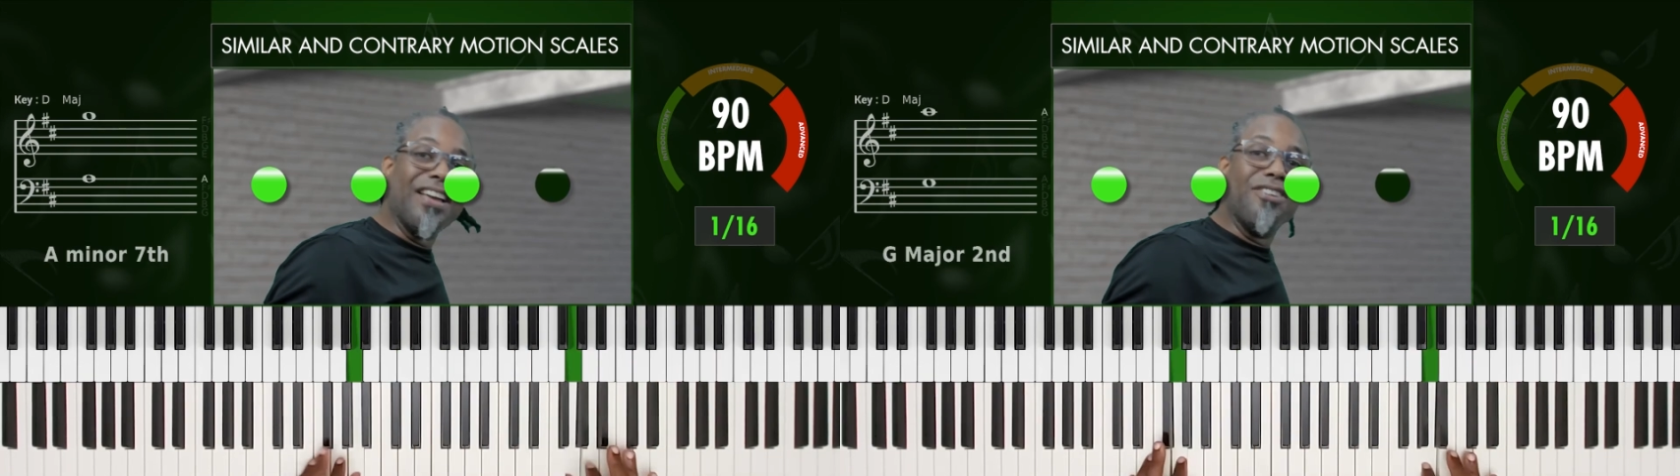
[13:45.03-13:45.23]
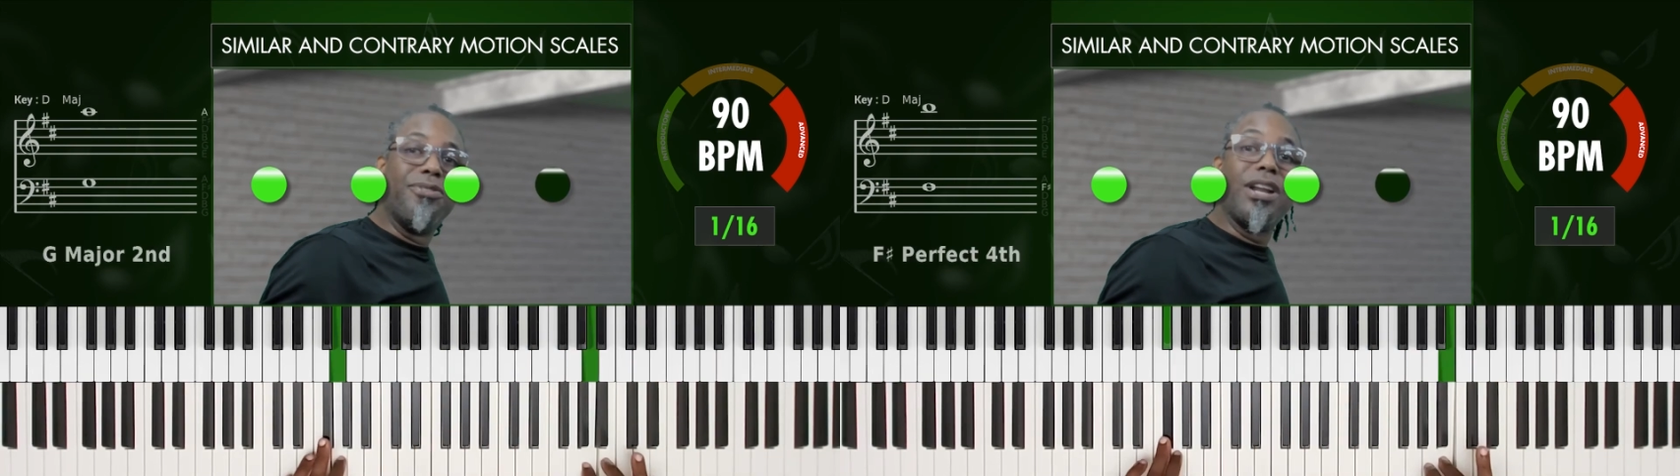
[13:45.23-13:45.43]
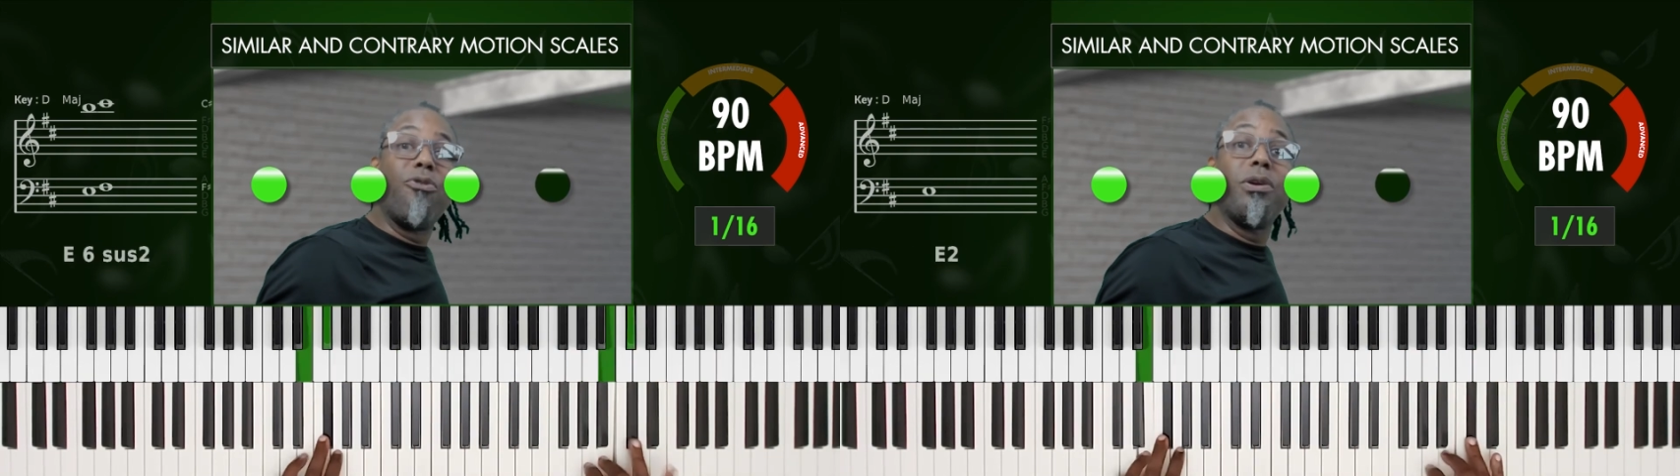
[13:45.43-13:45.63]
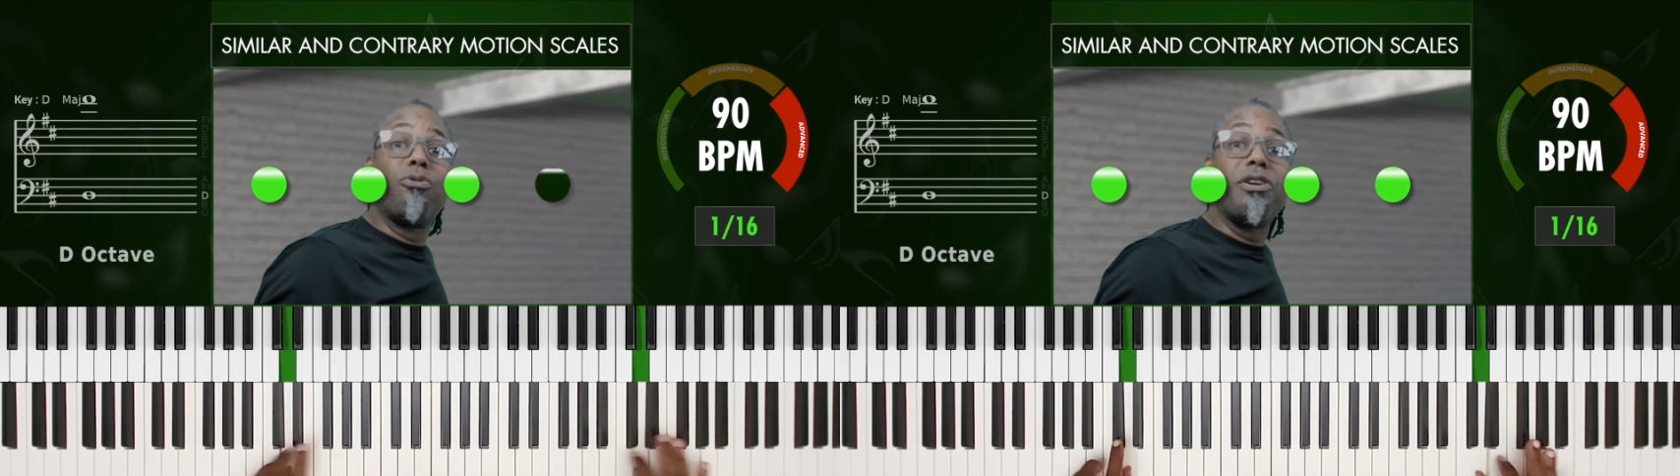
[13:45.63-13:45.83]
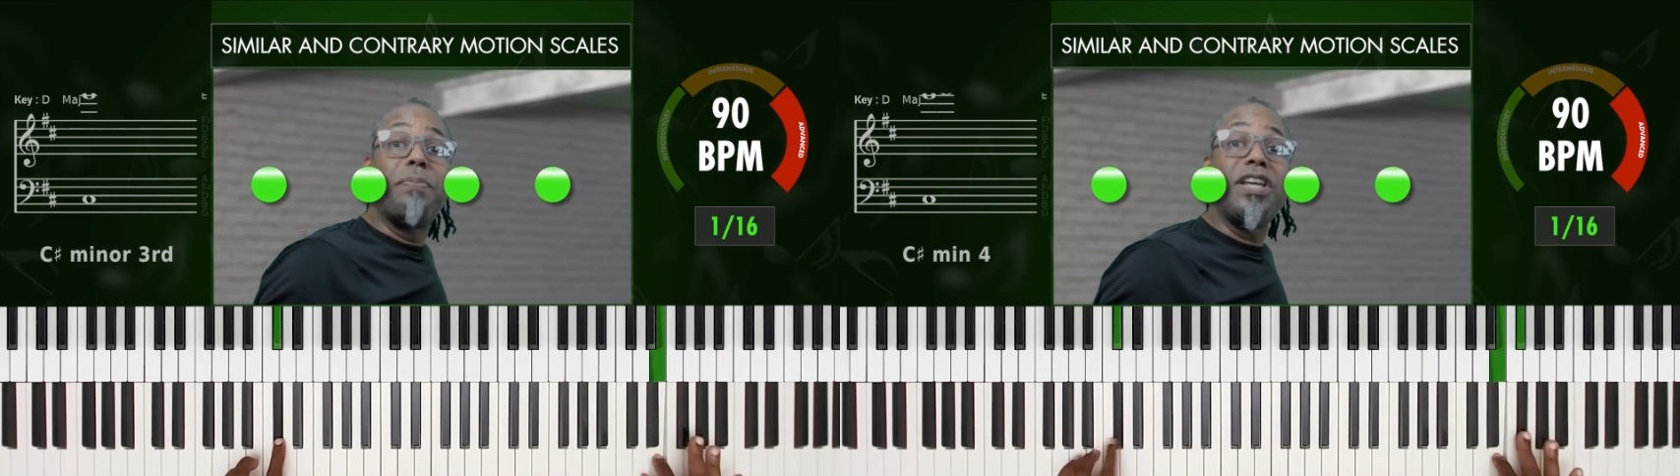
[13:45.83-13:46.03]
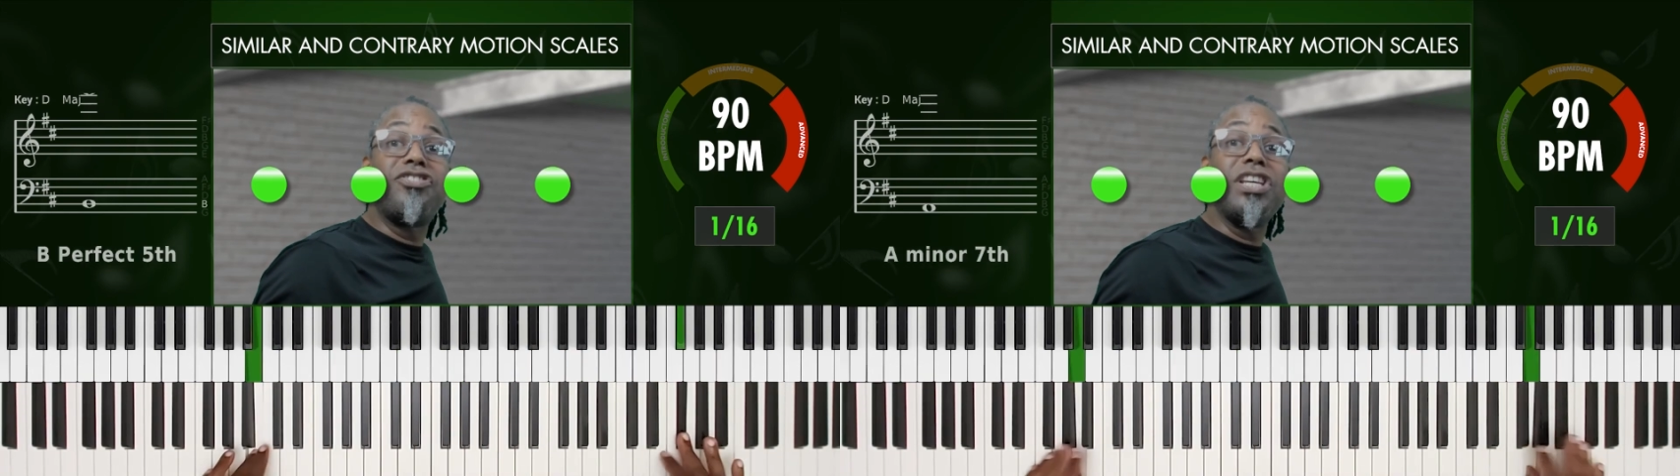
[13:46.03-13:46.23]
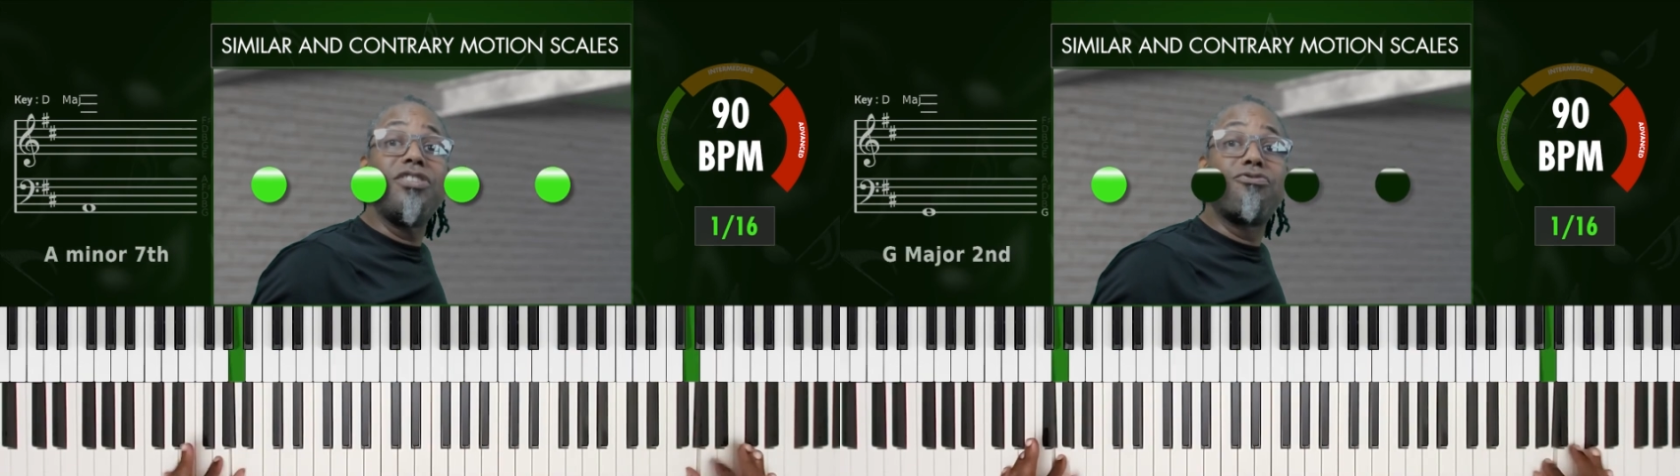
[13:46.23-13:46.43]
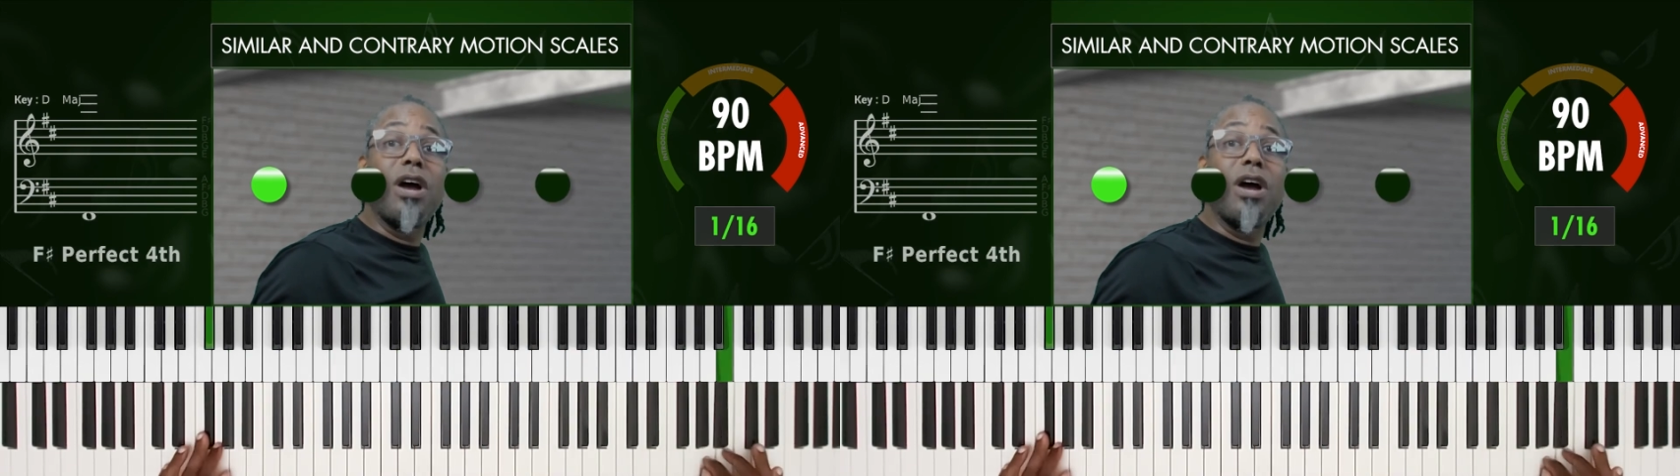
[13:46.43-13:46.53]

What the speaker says: For now, we will repeat each